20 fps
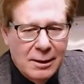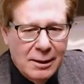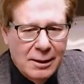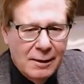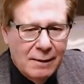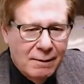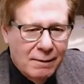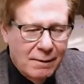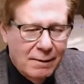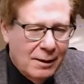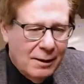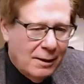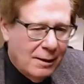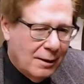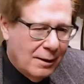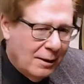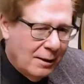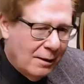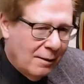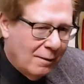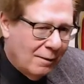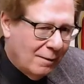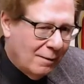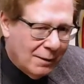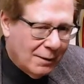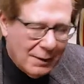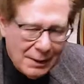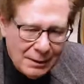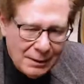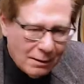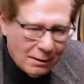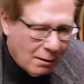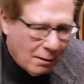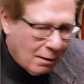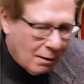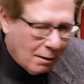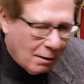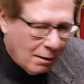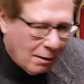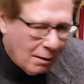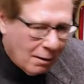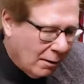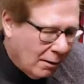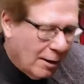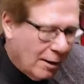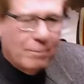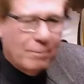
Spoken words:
and then he cleaned it all up